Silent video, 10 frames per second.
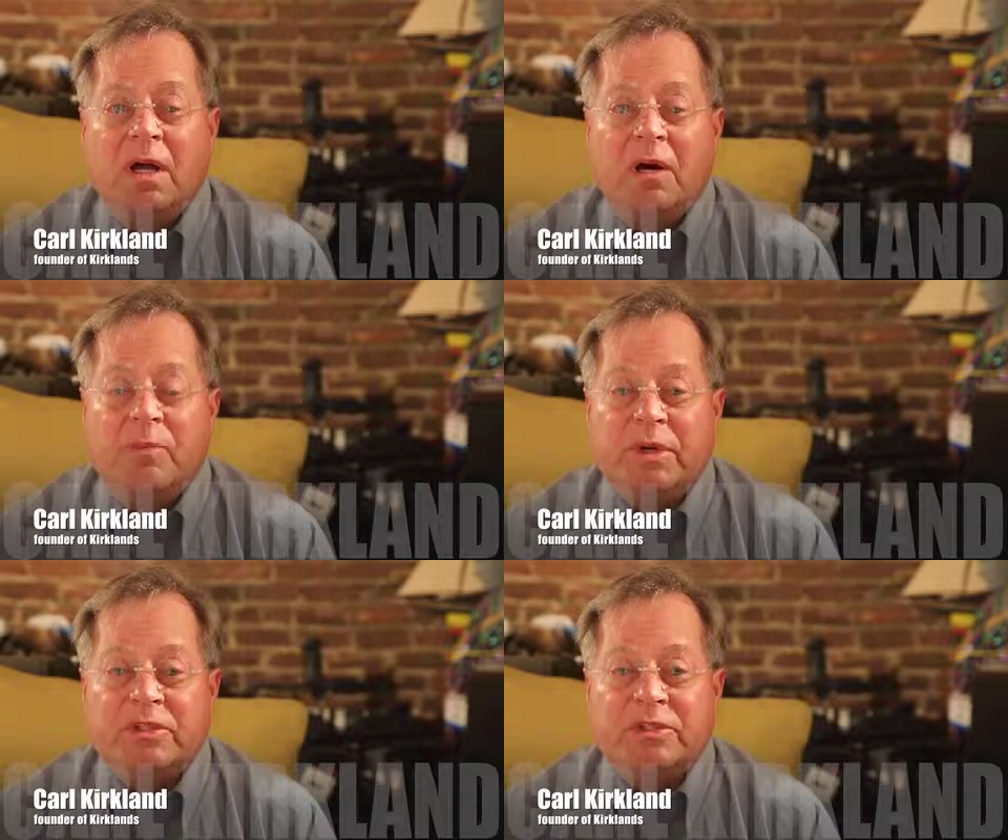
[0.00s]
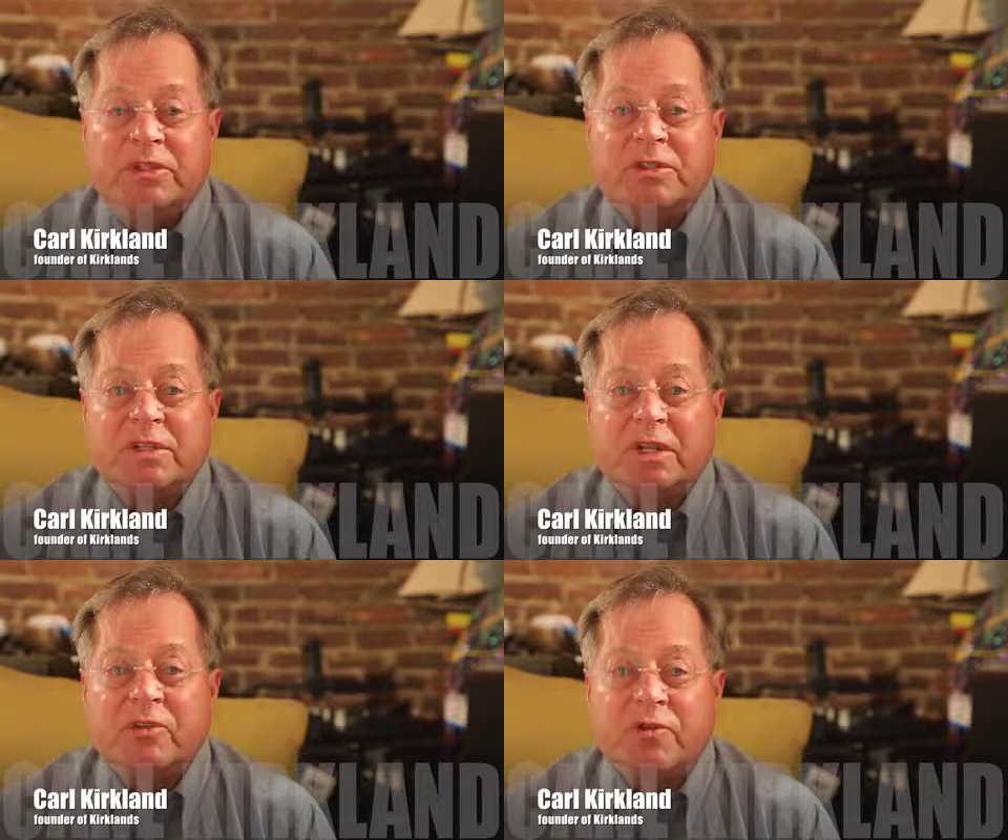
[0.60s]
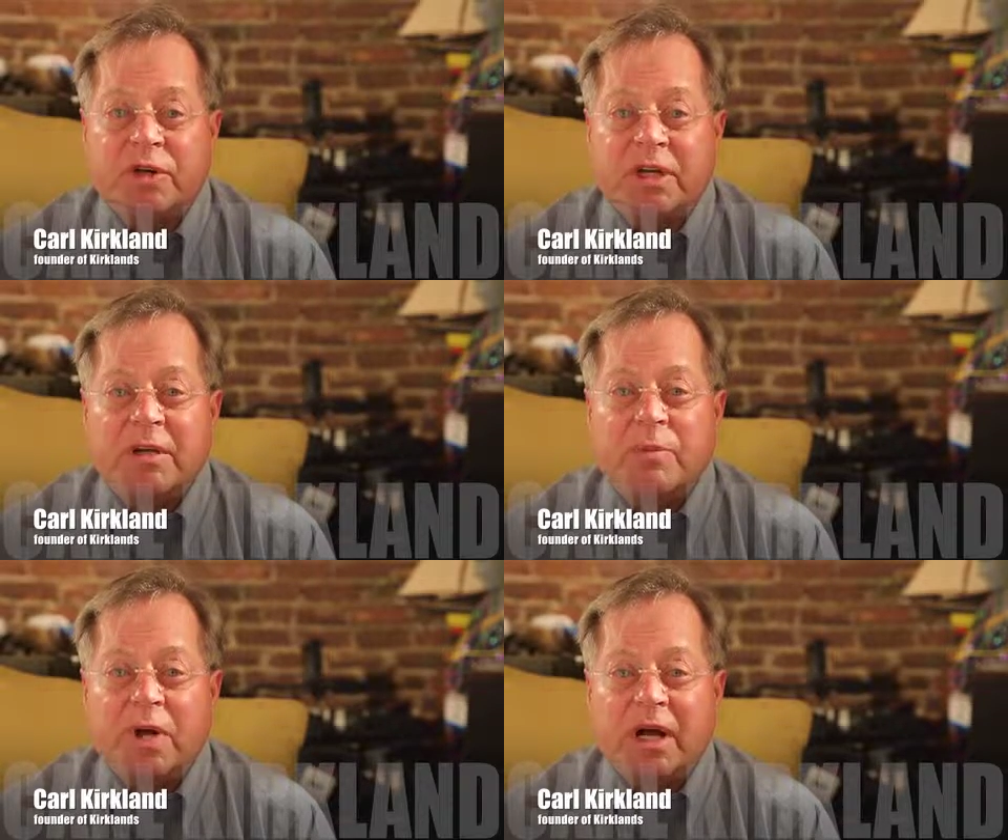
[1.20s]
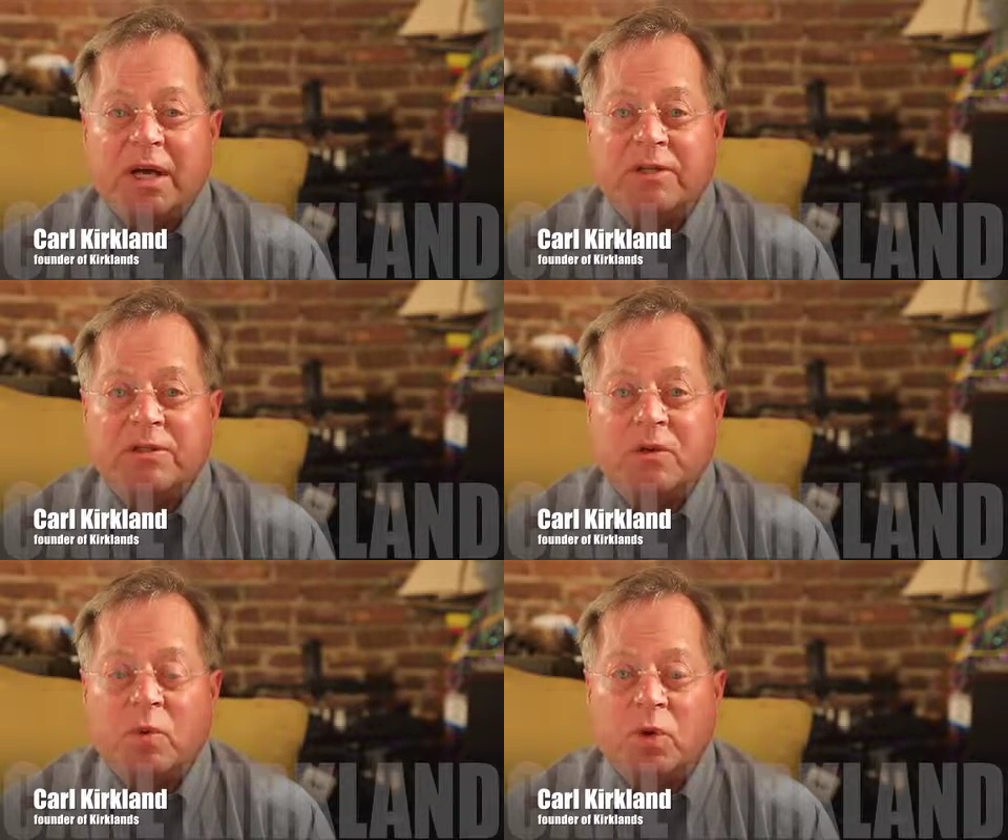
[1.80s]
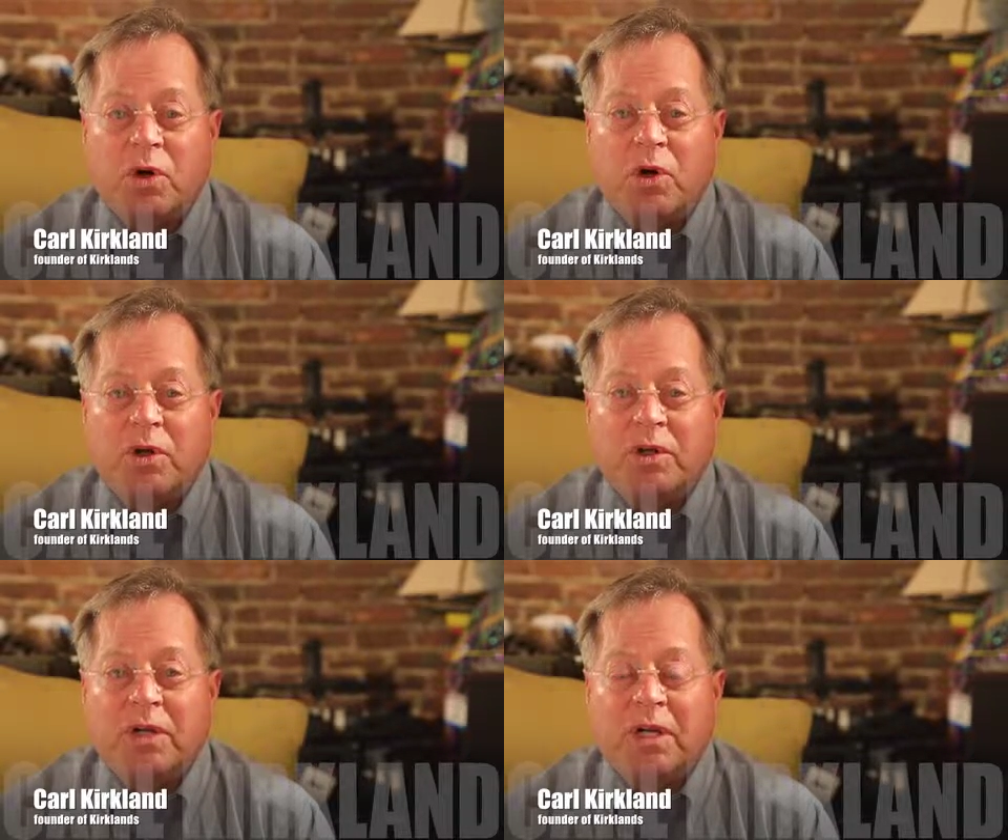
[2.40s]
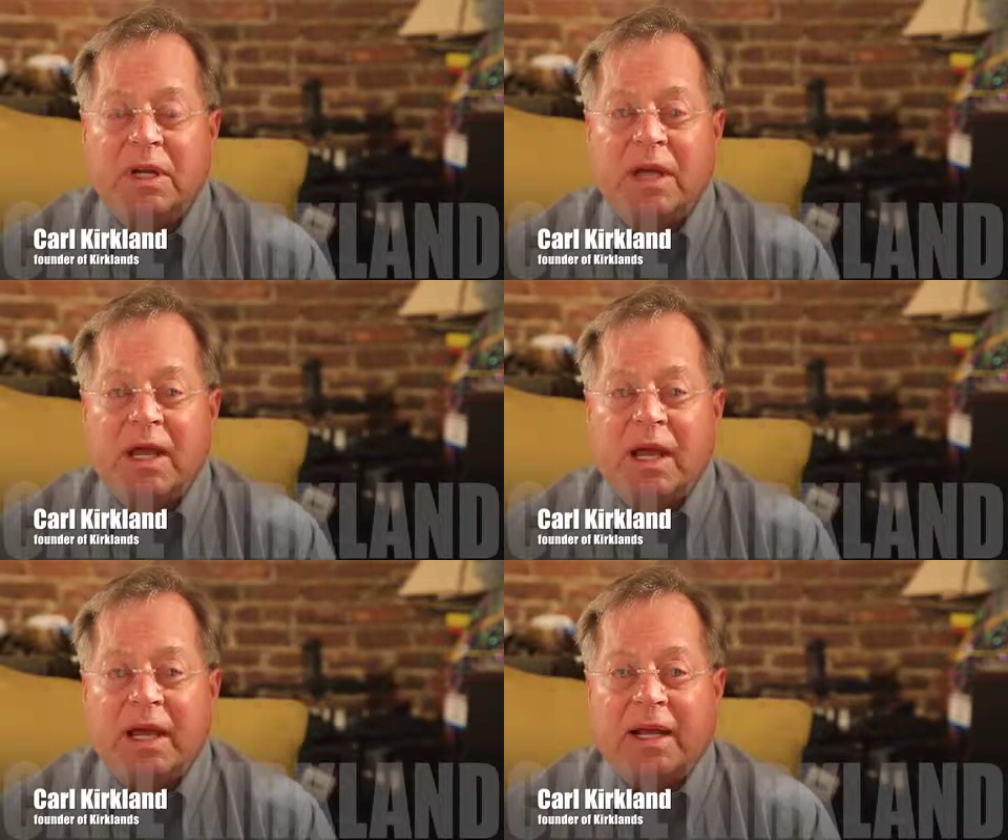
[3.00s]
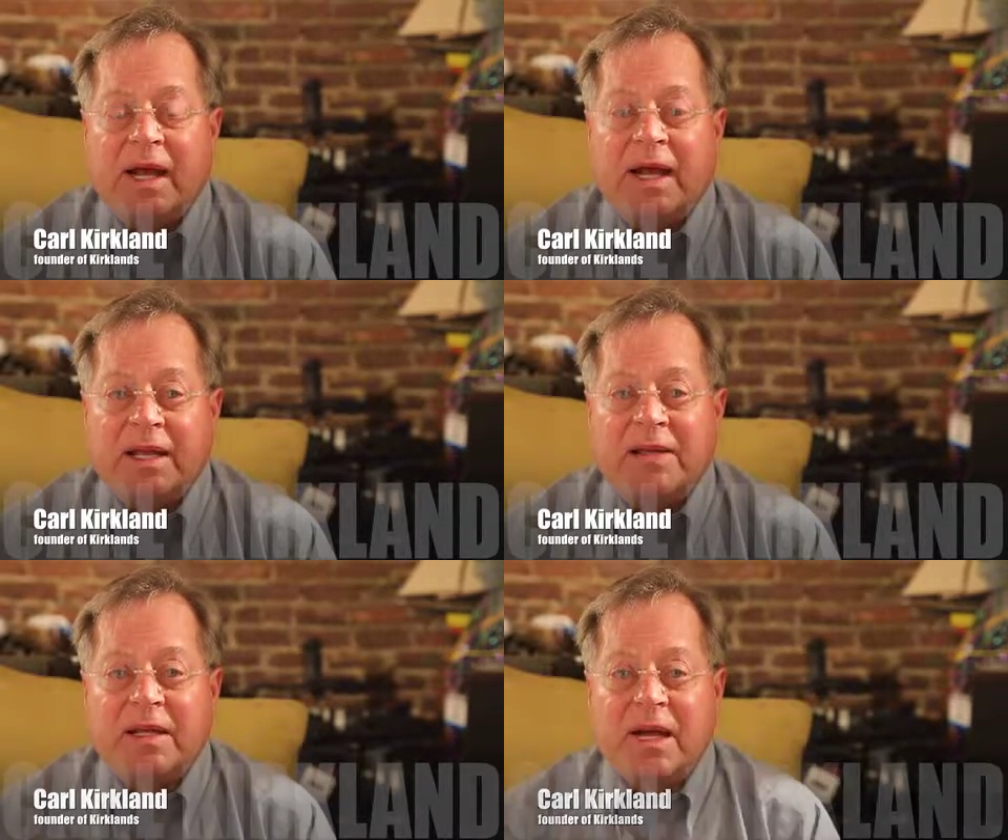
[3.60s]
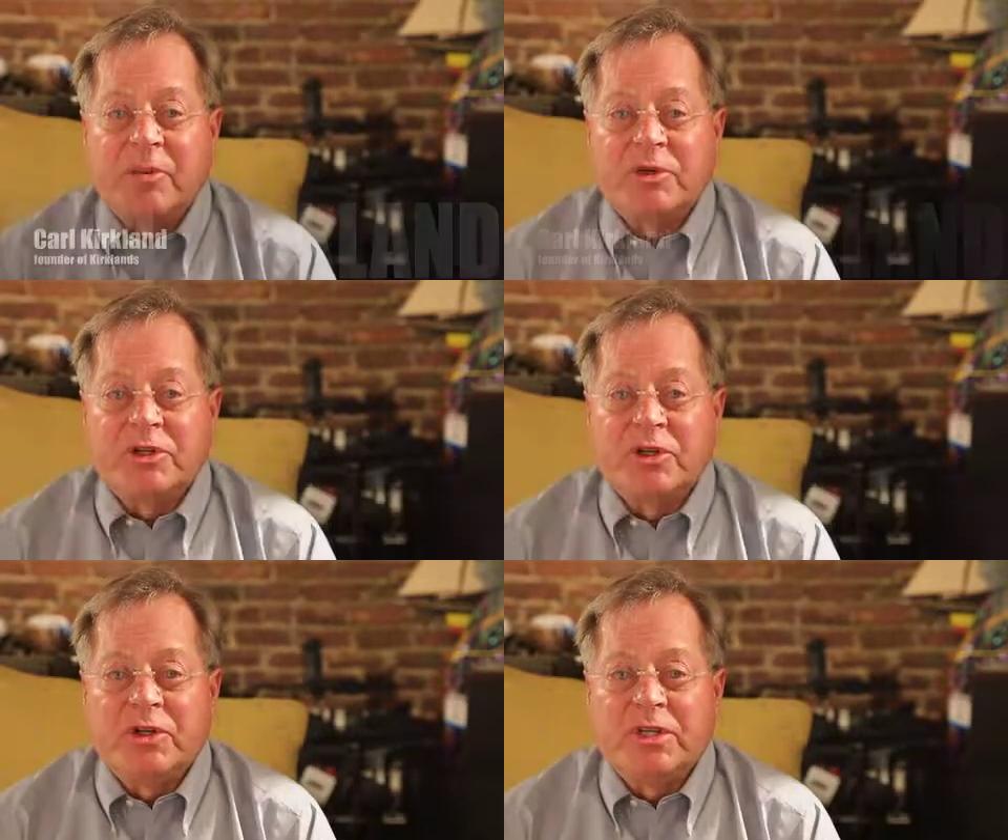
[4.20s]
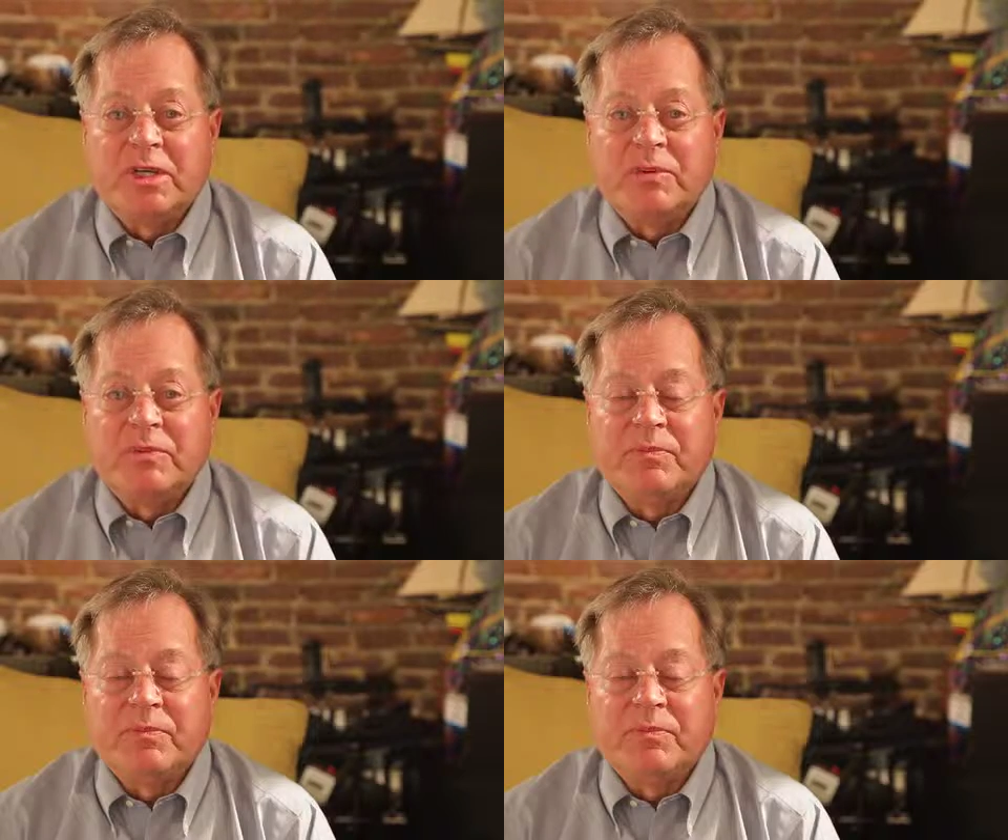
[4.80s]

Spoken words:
a business in a free enterprise world, and I had that opportunity.